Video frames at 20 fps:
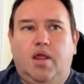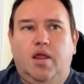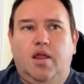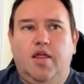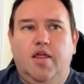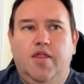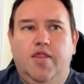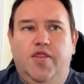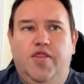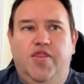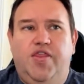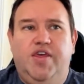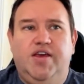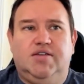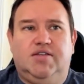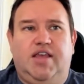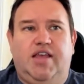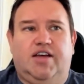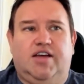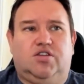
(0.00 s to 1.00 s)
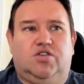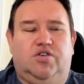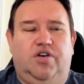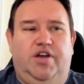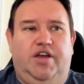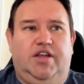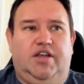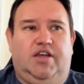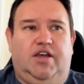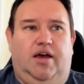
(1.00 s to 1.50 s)
This extra
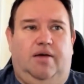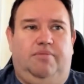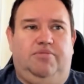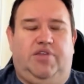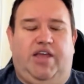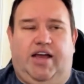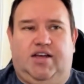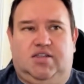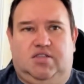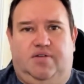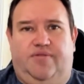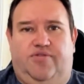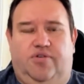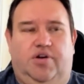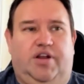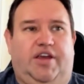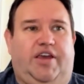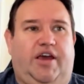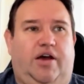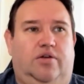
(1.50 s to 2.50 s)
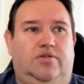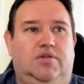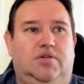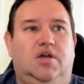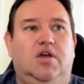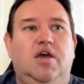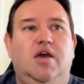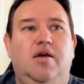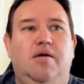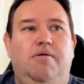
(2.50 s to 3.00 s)
income, tax deferred accounts,
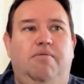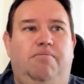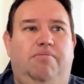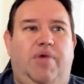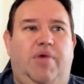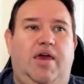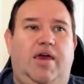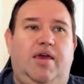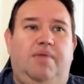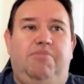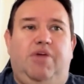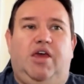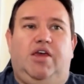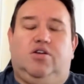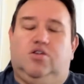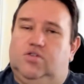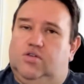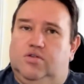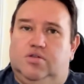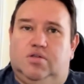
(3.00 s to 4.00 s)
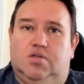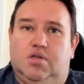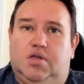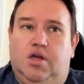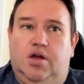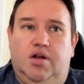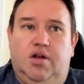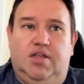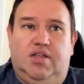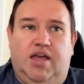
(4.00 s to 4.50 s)
may make your Social
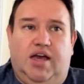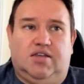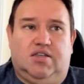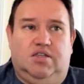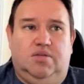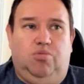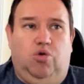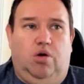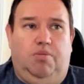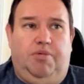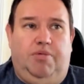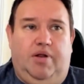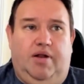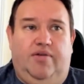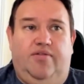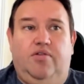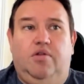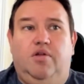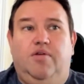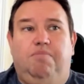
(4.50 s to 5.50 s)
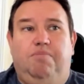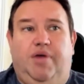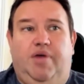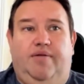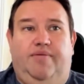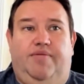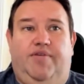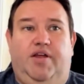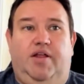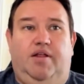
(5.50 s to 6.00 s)
Security taxes more
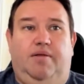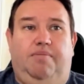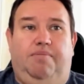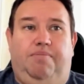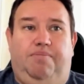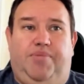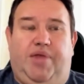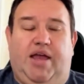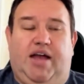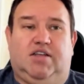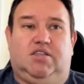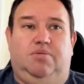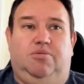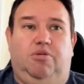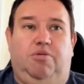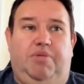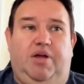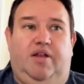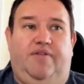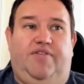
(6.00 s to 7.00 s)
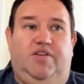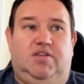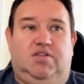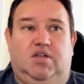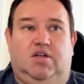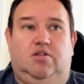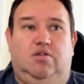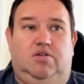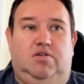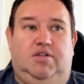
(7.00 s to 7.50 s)
taxable benefits,
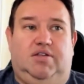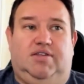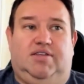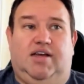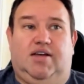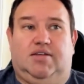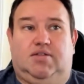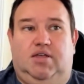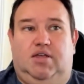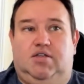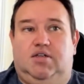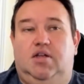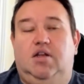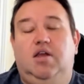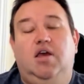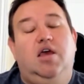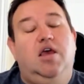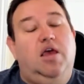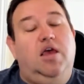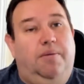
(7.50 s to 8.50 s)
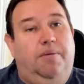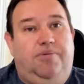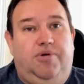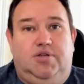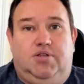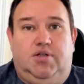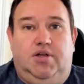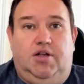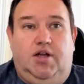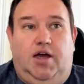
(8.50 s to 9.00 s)
including taxation, and
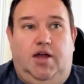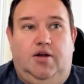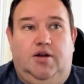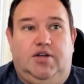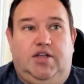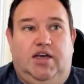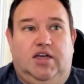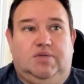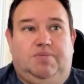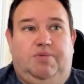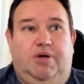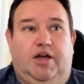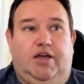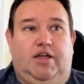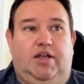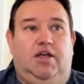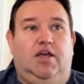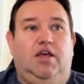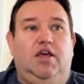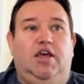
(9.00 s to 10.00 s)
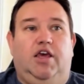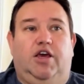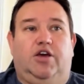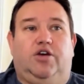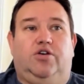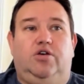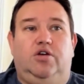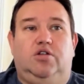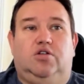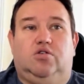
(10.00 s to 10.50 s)
push you into a higher tax bracket. It
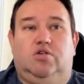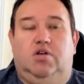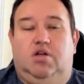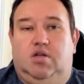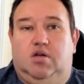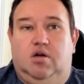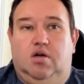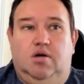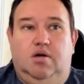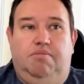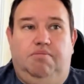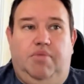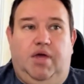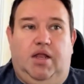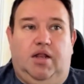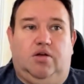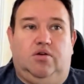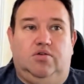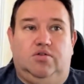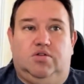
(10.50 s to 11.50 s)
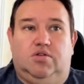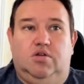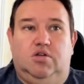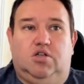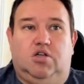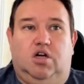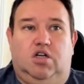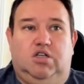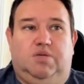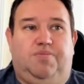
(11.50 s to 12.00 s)
could trigger medical
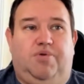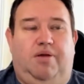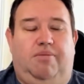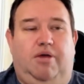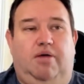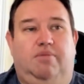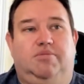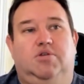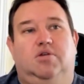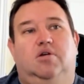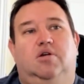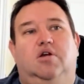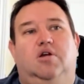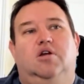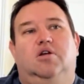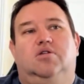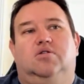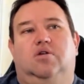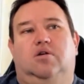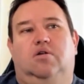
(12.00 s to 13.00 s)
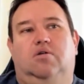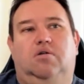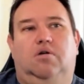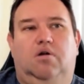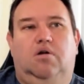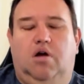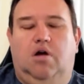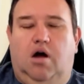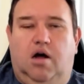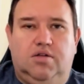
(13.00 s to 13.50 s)
surcharge premiums. So
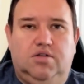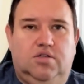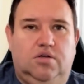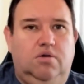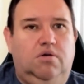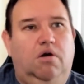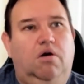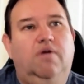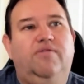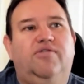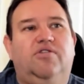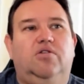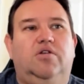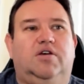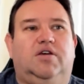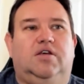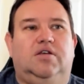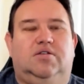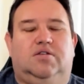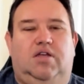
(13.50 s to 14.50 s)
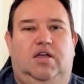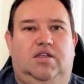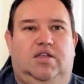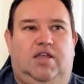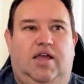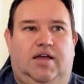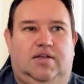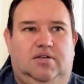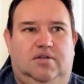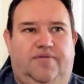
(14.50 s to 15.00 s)
also overlooking state
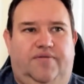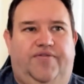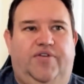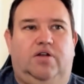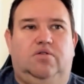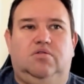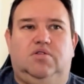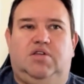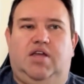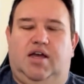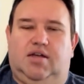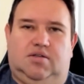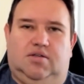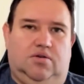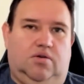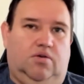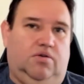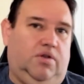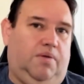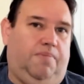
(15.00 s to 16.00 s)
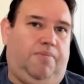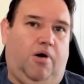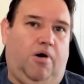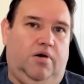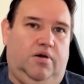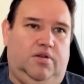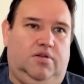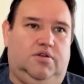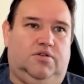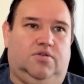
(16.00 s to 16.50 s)
taxes. Federal taxes are only part
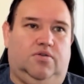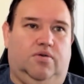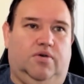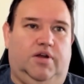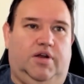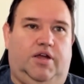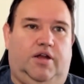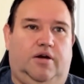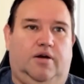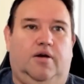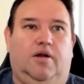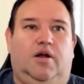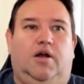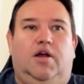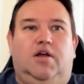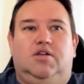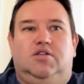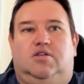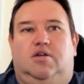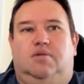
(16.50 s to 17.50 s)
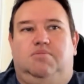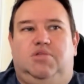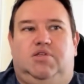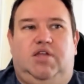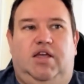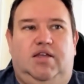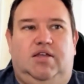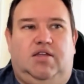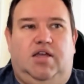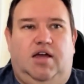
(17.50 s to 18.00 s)
of the story here. Some
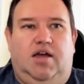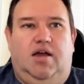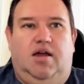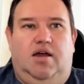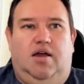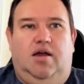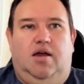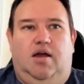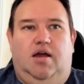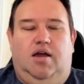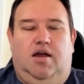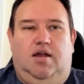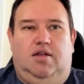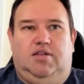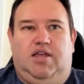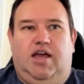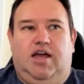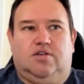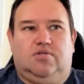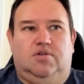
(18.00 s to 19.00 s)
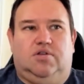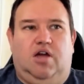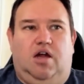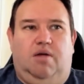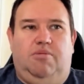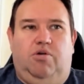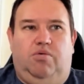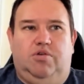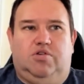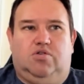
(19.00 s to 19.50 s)
state tax
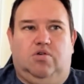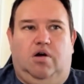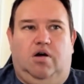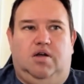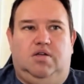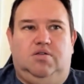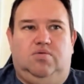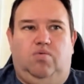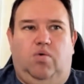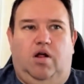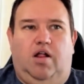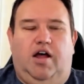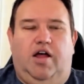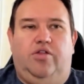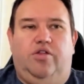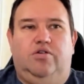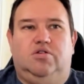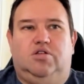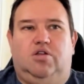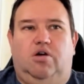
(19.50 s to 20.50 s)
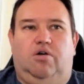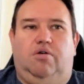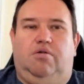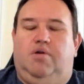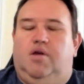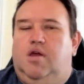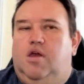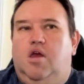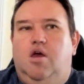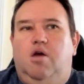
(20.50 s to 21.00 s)
retirement withdrawals, while others don't.
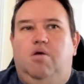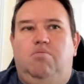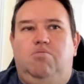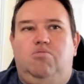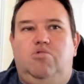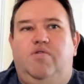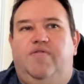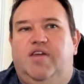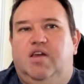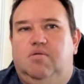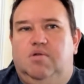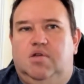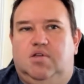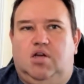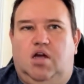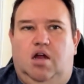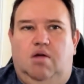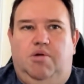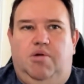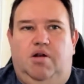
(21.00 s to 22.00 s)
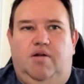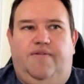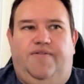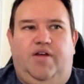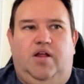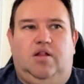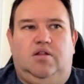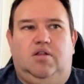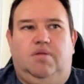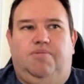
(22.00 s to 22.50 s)
Moving in retirement or
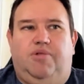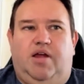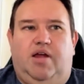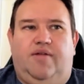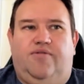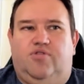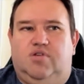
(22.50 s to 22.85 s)
failing to plan for